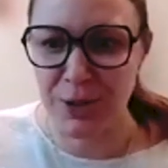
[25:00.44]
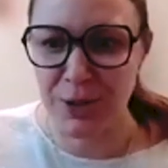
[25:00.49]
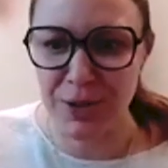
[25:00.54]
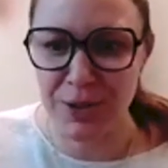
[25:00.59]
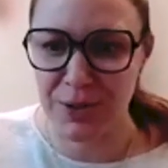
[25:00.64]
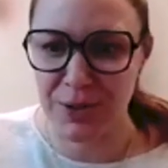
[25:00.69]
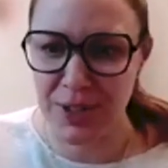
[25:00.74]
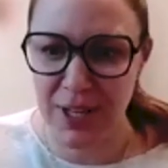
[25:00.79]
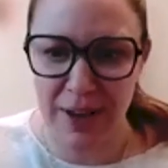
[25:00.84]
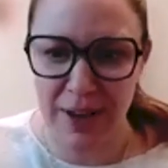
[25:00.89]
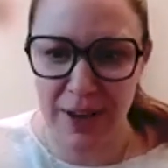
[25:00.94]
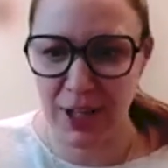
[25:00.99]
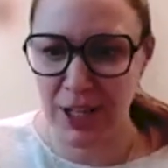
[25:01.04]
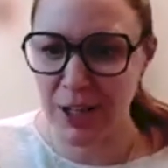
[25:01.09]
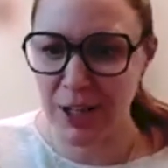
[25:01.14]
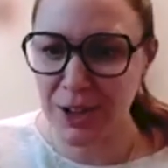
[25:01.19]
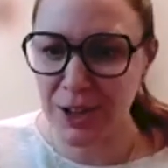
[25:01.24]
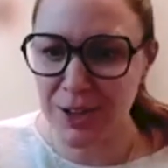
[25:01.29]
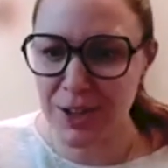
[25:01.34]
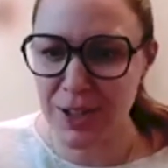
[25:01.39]
years or seven
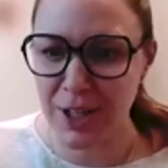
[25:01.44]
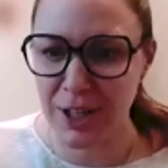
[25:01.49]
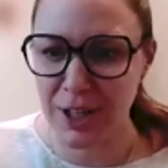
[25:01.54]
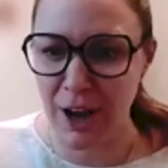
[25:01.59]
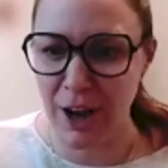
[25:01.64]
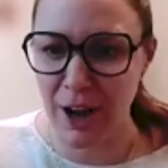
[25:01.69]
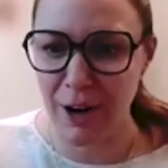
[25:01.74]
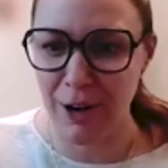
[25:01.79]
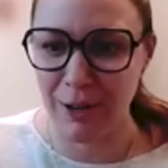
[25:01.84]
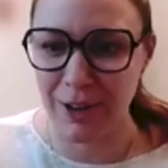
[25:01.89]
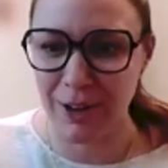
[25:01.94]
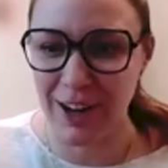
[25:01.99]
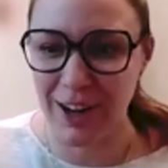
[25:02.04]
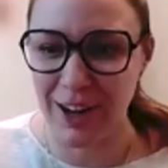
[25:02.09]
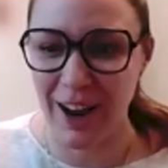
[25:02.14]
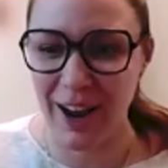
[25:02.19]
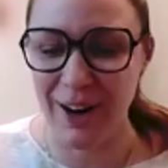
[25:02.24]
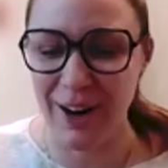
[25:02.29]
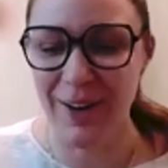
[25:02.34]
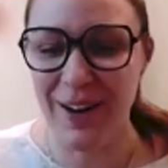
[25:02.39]
years ago, you
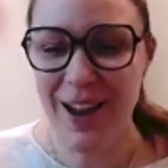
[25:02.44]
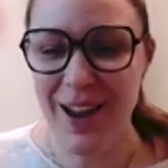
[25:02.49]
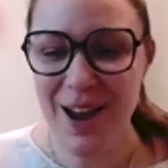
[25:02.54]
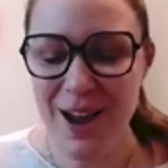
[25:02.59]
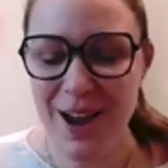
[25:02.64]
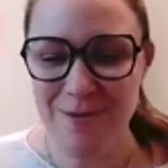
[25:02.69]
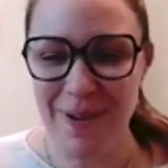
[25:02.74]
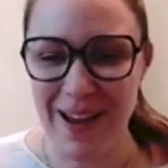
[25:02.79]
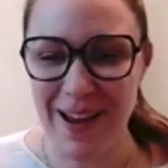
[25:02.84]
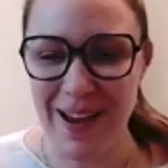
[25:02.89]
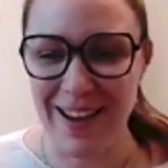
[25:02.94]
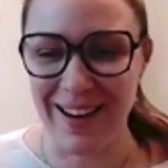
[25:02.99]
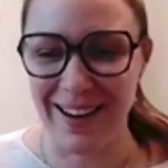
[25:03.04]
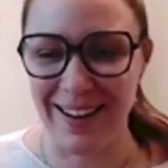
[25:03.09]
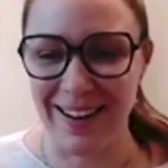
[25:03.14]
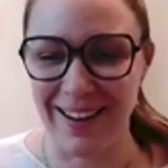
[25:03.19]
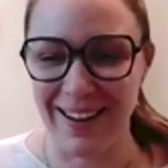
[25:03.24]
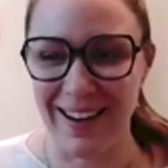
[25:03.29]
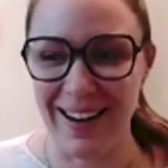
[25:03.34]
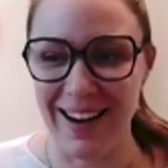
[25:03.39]
know? But
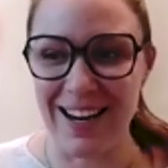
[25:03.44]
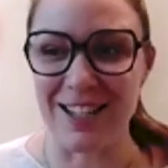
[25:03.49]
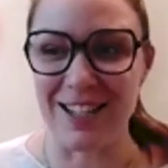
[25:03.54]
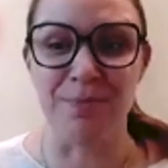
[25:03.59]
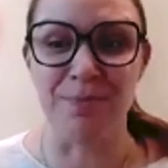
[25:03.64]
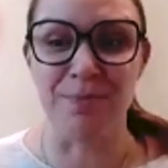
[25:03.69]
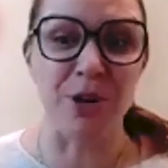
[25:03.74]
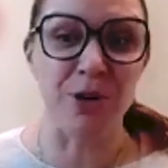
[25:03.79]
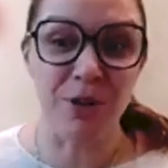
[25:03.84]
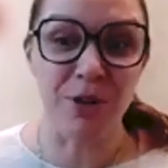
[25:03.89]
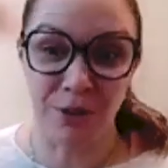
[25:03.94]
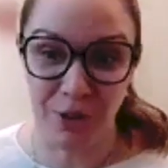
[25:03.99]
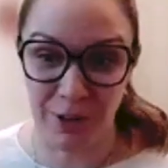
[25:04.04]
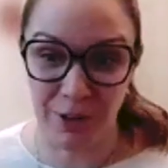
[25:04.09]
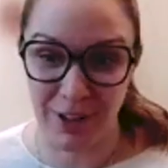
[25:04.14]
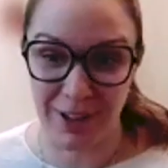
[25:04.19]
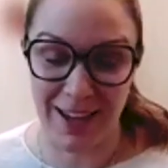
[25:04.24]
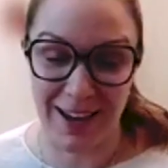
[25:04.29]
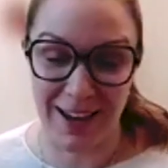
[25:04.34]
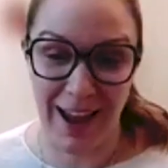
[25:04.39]
it's
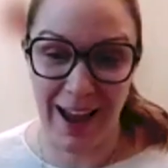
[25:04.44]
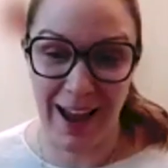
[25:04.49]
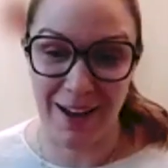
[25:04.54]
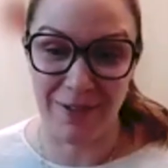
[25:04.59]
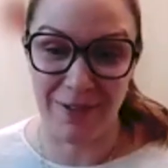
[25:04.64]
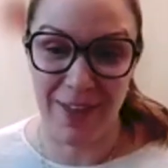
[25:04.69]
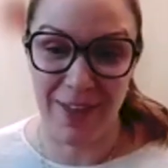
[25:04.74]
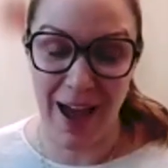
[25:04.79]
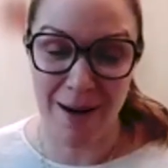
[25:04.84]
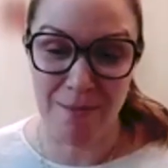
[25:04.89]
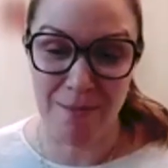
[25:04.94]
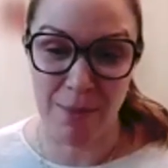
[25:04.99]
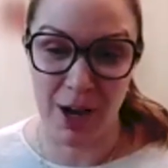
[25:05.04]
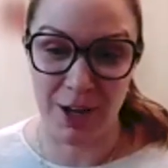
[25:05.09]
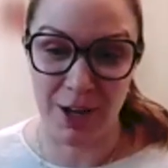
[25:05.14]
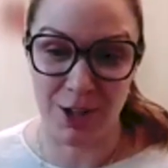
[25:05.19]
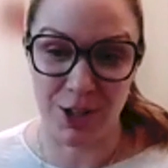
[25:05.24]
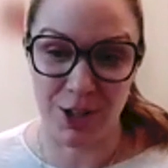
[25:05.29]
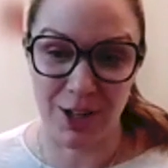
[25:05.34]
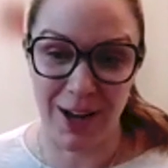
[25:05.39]
beautiful that they have that
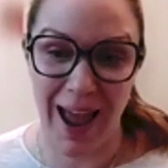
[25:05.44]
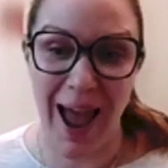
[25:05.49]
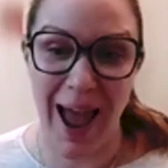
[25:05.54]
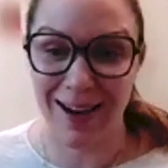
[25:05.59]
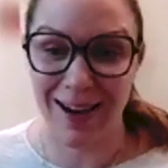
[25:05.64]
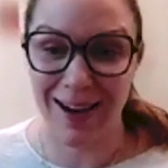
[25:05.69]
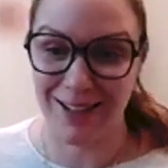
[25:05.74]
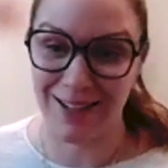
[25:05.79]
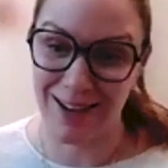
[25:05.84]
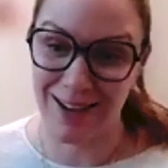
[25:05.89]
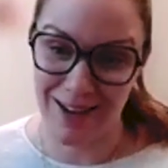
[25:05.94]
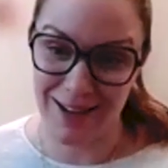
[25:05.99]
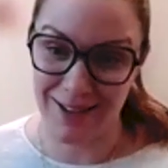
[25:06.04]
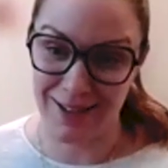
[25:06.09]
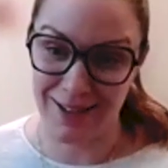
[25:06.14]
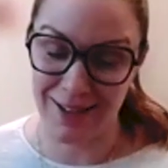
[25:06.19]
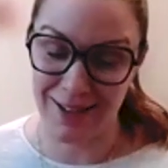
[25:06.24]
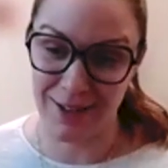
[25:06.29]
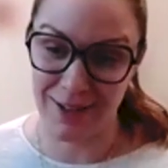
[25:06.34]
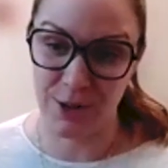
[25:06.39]
much
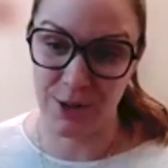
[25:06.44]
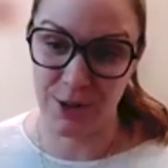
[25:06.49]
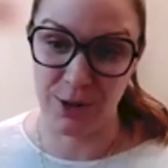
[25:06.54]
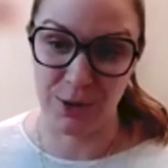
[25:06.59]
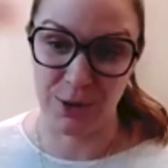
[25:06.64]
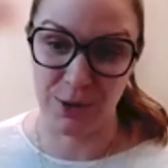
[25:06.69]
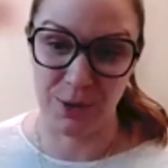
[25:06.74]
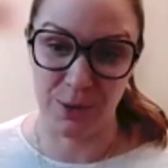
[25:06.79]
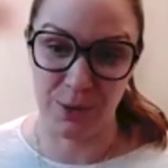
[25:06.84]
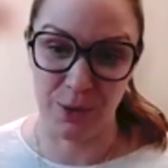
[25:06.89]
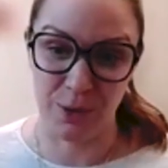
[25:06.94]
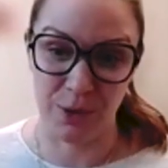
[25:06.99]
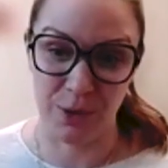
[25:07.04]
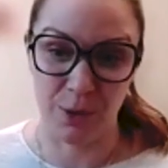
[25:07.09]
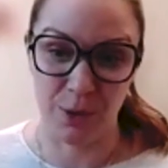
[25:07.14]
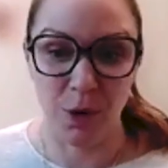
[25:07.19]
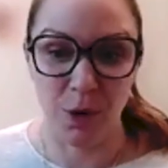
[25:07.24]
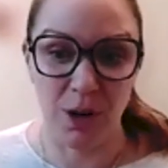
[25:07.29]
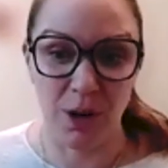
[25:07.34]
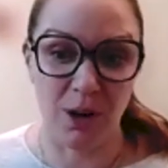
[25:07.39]
access to
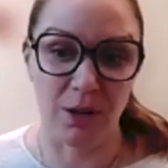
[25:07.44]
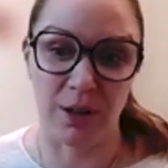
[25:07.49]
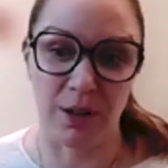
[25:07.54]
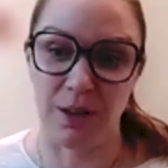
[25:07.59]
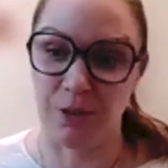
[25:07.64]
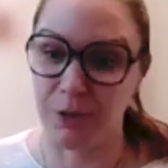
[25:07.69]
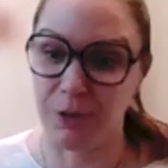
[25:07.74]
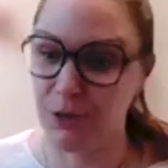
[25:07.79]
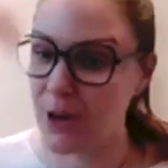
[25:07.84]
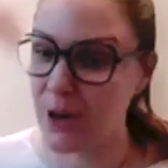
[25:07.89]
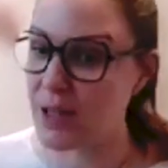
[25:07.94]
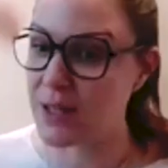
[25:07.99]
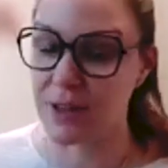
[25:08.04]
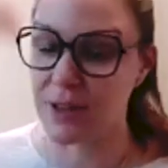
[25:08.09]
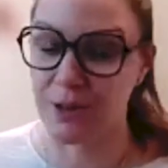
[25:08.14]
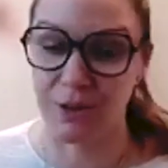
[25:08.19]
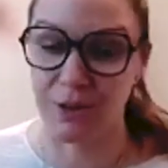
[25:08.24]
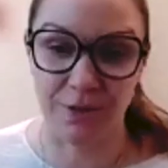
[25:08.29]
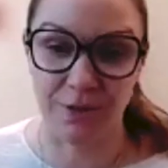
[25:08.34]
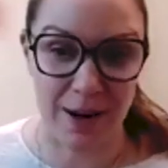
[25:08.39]
the world and their friends
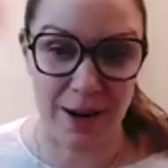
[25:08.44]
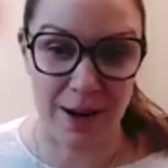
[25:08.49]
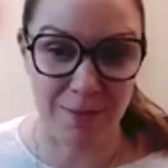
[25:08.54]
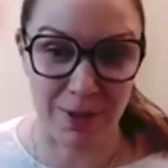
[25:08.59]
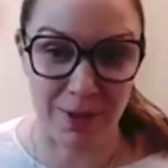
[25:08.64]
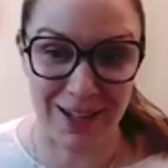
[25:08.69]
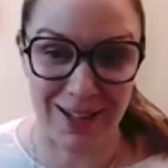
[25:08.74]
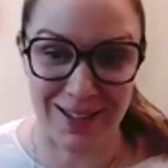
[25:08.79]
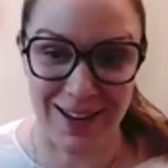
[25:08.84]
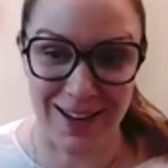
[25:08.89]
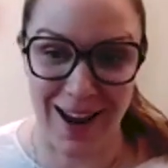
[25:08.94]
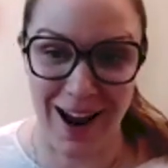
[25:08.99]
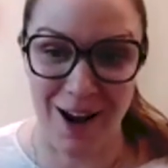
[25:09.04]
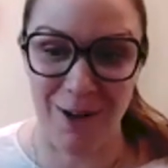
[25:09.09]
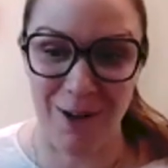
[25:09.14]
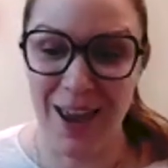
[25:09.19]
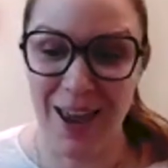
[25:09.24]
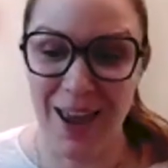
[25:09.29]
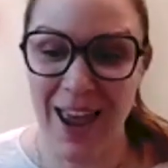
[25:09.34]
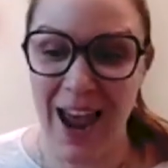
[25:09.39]
and their families
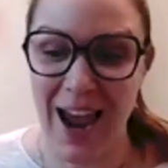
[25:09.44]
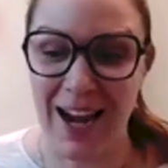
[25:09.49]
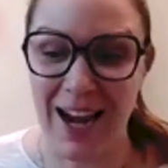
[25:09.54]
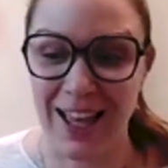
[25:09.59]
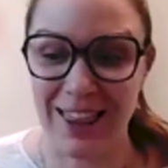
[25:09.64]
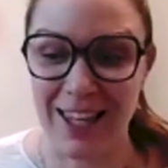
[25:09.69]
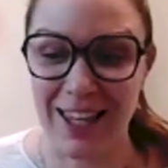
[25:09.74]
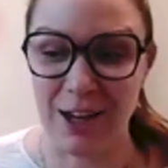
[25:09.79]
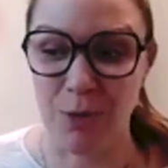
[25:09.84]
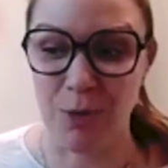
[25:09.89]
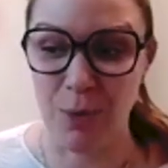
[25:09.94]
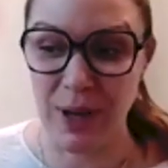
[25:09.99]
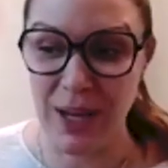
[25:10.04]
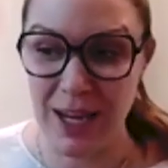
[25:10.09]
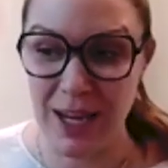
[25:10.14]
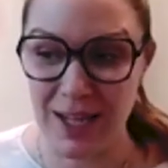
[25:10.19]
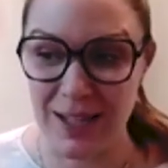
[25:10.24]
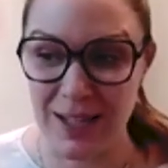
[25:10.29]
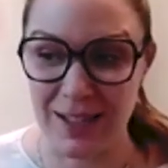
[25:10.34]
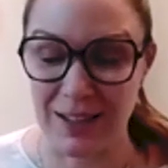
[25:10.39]
now. And I think
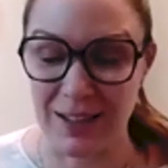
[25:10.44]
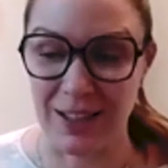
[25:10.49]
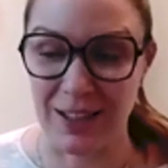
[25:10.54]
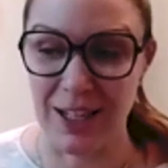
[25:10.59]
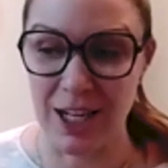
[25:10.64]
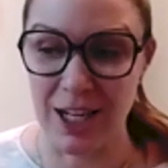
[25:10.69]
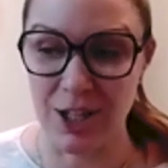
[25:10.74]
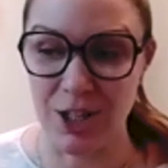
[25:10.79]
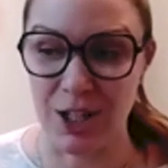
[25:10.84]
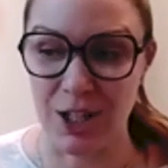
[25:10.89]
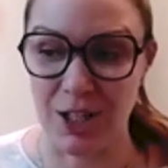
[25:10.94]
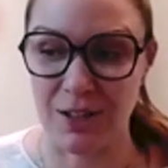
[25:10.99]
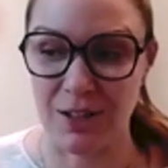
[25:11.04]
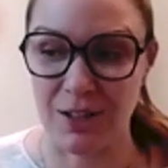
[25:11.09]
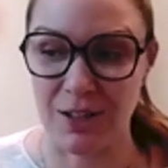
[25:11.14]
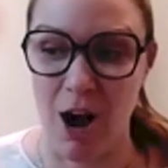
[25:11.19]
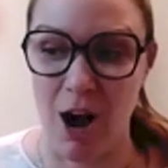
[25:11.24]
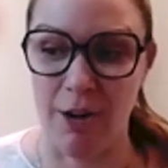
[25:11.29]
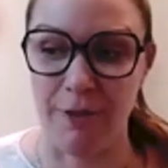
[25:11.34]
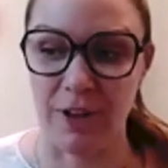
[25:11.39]
we as clinicians
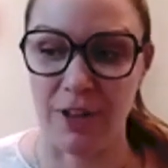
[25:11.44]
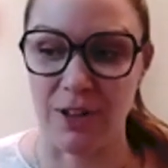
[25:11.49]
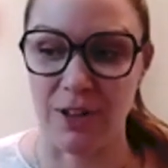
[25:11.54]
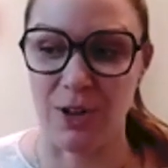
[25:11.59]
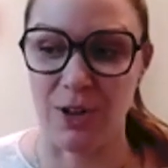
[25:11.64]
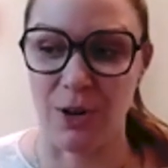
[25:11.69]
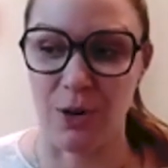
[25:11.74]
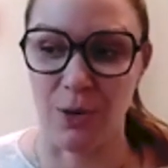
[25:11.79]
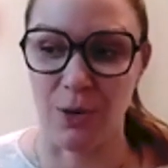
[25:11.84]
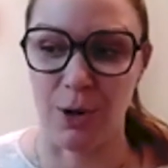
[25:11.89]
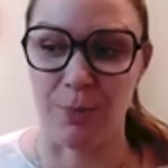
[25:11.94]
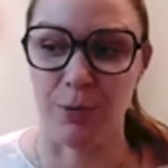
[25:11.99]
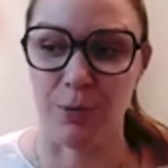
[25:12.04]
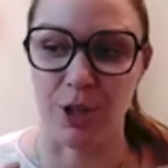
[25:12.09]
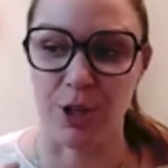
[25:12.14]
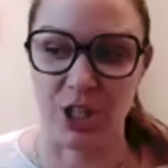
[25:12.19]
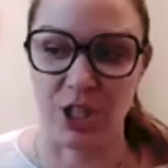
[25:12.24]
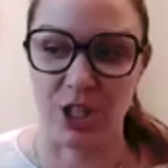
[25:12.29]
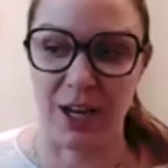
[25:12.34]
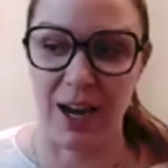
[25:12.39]
often don't
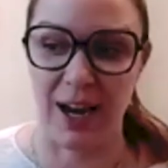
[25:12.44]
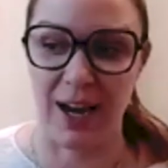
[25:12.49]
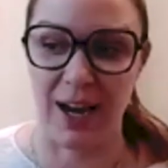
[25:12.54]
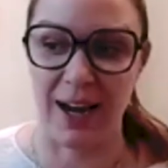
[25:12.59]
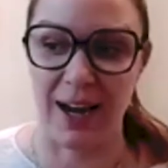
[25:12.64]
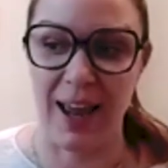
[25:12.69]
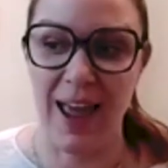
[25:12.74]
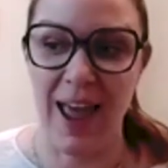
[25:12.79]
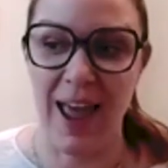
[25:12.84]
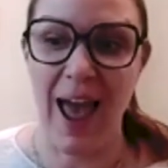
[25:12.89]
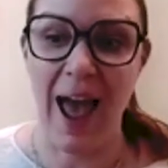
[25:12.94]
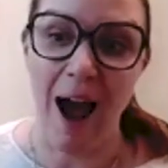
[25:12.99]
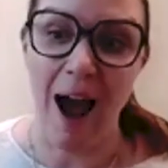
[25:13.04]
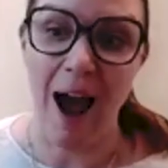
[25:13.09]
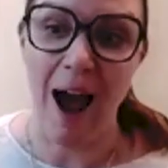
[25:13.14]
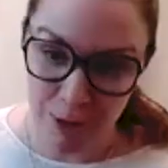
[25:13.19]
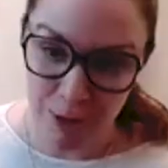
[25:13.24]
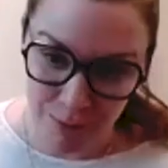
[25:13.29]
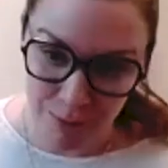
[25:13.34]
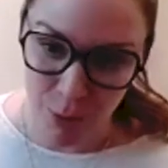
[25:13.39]
appreciate
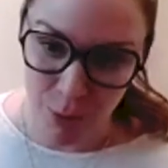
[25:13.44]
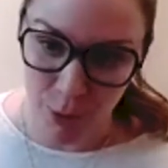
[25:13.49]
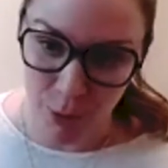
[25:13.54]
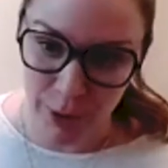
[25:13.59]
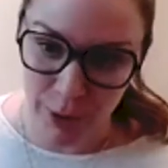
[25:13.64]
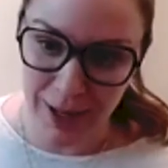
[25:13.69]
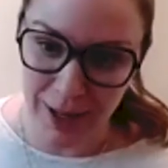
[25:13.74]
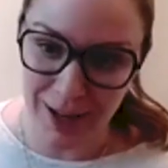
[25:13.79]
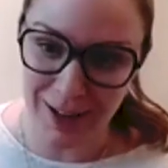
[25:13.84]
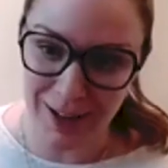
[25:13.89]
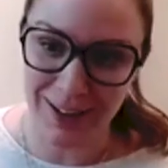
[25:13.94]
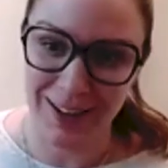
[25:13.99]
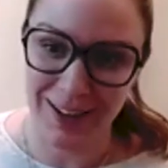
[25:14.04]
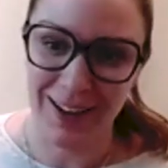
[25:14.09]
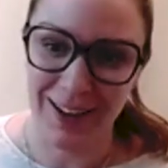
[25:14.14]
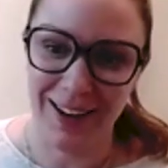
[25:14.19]
how important